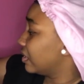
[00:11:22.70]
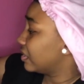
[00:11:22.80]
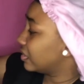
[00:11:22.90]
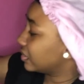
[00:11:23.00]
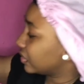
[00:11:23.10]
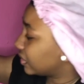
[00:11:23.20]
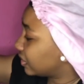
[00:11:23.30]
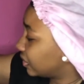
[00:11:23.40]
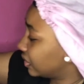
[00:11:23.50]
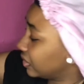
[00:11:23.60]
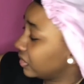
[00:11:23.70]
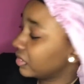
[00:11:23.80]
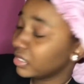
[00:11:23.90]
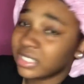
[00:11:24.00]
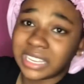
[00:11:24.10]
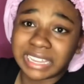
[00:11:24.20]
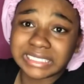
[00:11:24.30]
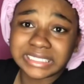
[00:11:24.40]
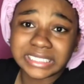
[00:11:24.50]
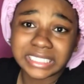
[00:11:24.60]
Cause I ain't
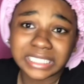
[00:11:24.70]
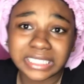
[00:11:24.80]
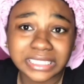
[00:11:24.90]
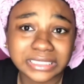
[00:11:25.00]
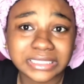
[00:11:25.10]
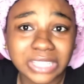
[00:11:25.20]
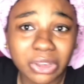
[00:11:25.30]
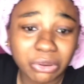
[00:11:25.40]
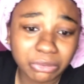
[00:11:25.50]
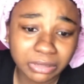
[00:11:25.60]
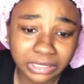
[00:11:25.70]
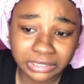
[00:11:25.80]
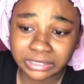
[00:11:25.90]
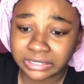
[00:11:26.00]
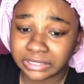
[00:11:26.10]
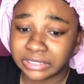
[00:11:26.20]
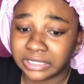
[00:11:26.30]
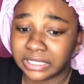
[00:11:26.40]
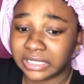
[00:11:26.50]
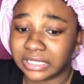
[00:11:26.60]
seen nothing in the stove.
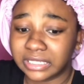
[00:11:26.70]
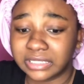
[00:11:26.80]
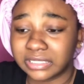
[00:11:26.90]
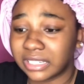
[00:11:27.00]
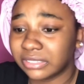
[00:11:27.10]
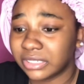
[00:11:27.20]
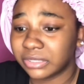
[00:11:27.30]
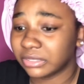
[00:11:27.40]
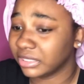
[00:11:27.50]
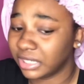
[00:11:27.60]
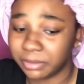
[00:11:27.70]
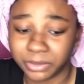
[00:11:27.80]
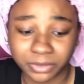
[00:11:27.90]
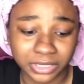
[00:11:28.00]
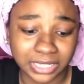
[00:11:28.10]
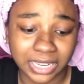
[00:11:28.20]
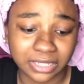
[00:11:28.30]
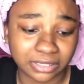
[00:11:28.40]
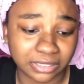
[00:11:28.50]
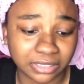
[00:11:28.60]
I don't know. They be running out.
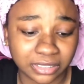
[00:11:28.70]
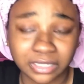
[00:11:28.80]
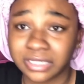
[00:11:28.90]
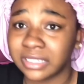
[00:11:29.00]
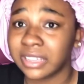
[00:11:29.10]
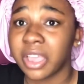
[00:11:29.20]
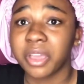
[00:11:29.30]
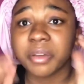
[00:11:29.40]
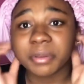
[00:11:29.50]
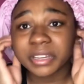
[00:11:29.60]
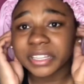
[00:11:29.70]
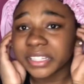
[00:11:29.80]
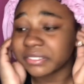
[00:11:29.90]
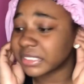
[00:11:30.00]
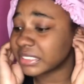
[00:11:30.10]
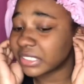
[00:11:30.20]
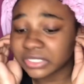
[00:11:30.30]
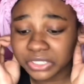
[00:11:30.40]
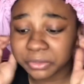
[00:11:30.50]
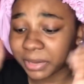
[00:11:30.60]
But anyways, those
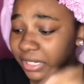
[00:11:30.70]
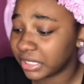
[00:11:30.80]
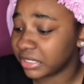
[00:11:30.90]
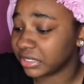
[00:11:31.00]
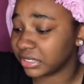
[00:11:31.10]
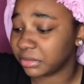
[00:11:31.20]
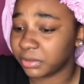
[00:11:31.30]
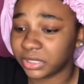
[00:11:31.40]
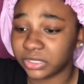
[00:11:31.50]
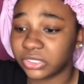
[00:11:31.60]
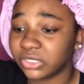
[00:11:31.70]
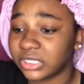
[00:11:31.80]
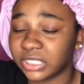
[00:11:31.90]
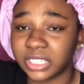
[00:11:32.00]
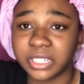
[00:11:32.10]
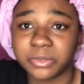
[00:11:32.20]
hurt my ears. But use the thick one.